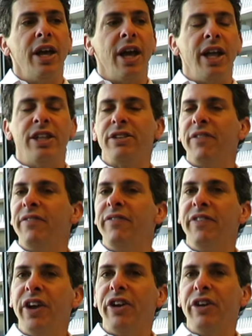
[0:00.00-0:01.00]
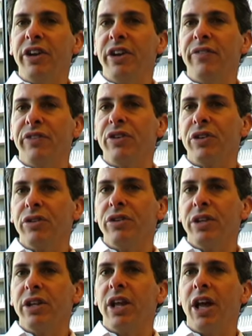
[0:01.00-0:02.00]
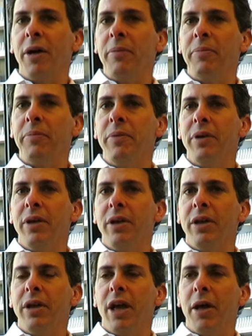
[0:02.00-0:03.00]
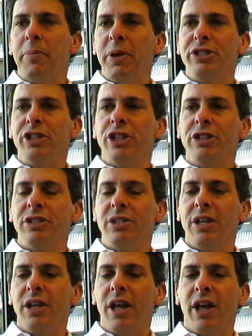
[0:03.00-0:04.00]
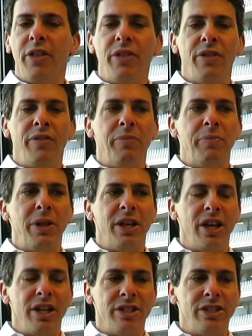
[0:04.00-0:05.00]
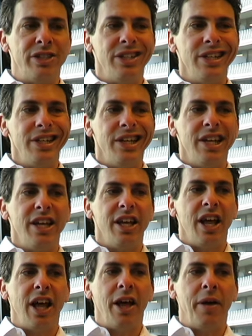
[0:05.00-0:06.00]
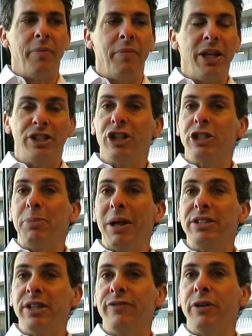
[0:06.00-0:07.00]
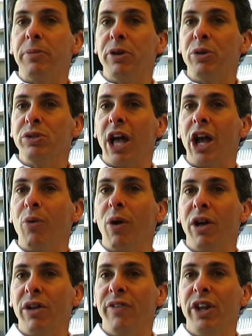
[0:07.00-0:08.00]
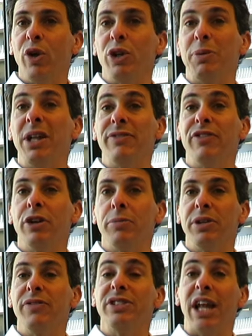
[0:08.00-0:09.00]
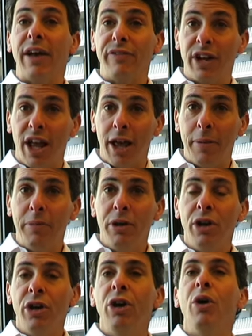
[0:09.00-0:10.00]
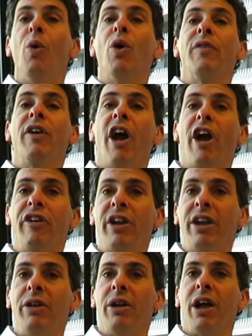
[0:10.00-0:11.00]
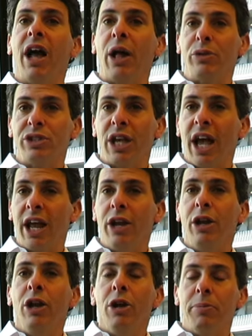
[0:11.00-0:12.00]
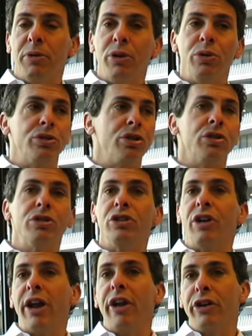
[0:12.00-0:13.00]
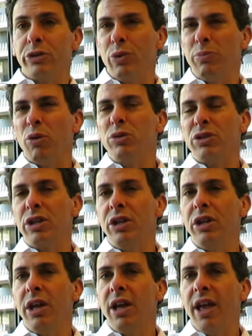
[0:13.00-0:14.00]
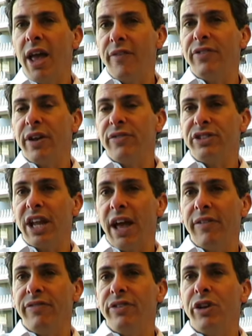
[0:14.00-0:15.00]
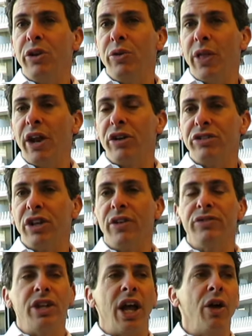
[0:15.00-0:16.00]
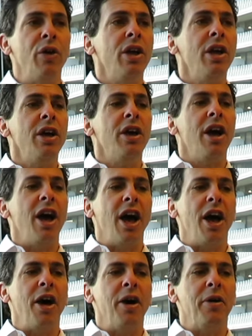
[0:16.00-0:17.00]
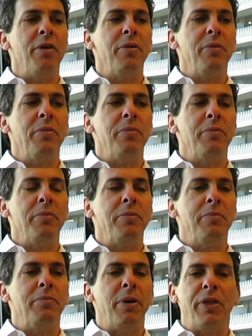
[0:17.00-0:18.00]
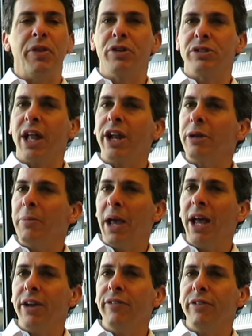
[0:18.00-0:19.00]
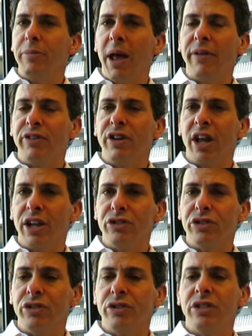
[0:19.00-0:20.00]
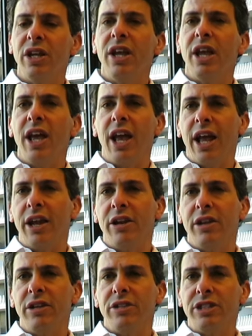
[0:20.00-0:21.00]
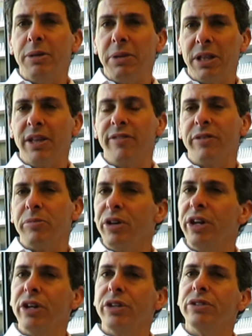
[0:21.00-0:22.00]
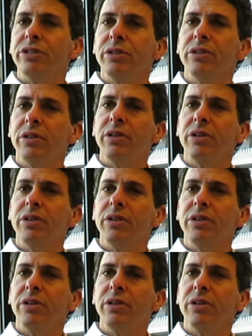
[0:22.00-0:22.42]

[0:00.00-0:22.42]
Uh, it's a very difficult um, uh, business uh, because um, it's expensive to produce high quality video, expensive in terms of staff time or if you're hiring outside producers or editors. We mostly have enough staff to do that ourselves now. Uh, but there's a lot of demand from advertisers and seemingly from readers.